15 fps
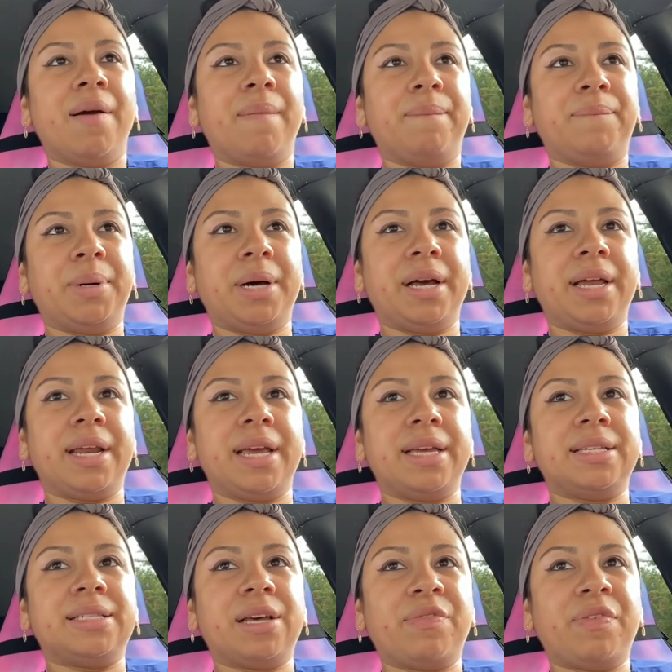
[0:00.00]
but
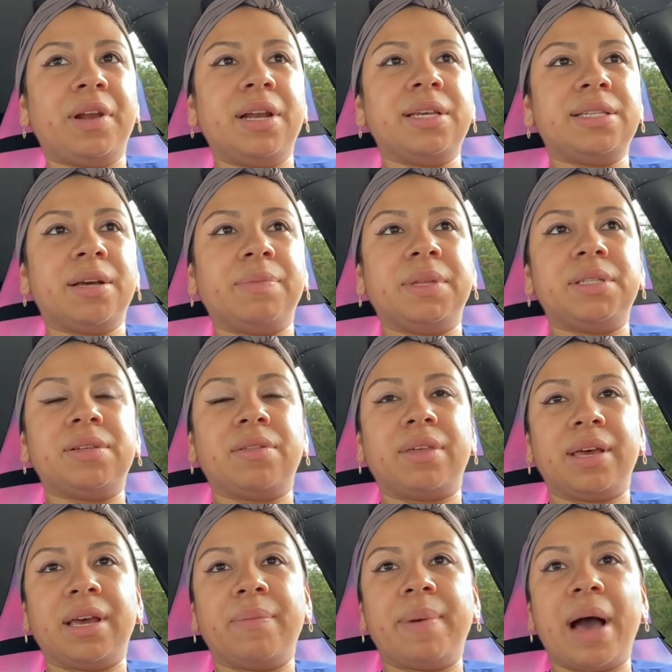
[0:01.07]
it definitely something to
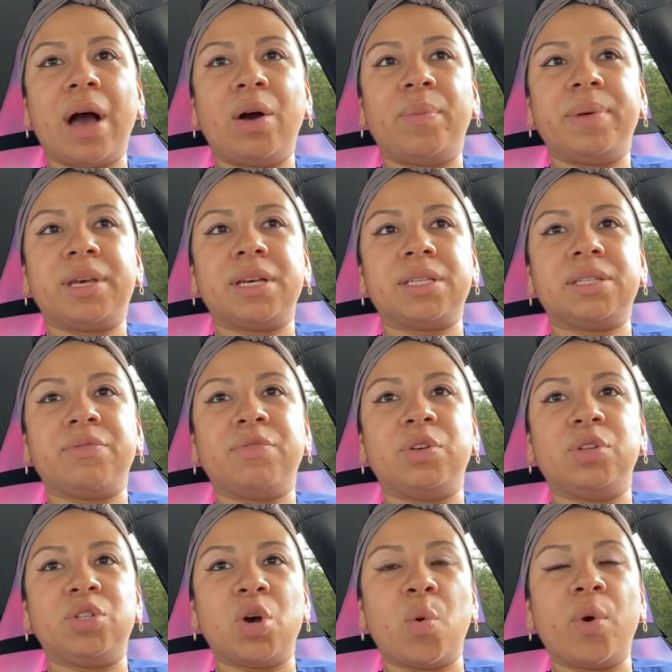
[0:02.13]
think about because if
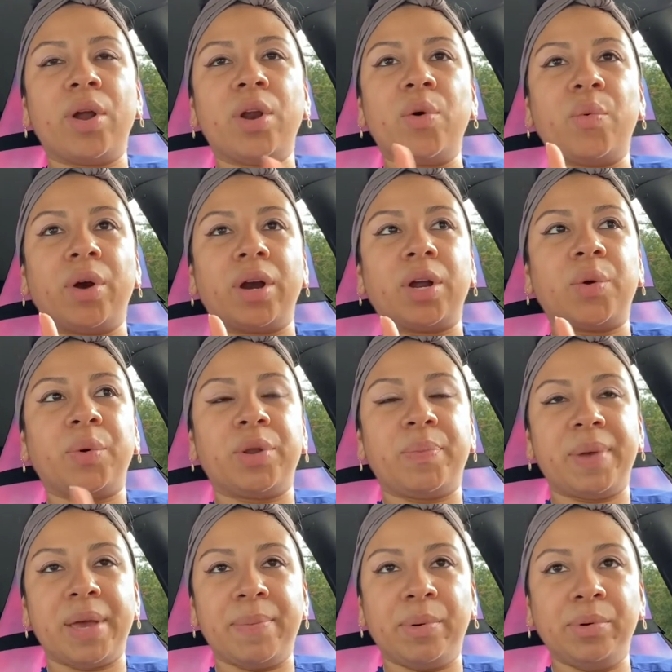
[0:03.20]
you don't want to work with
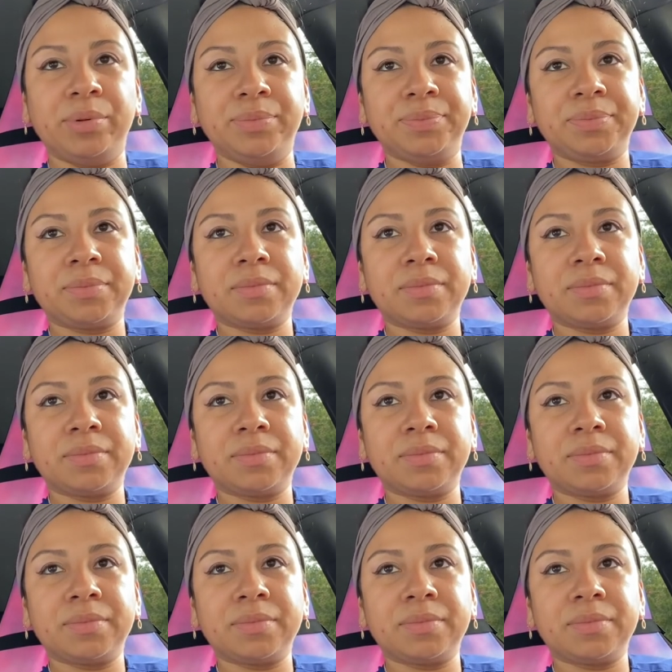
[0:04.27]
people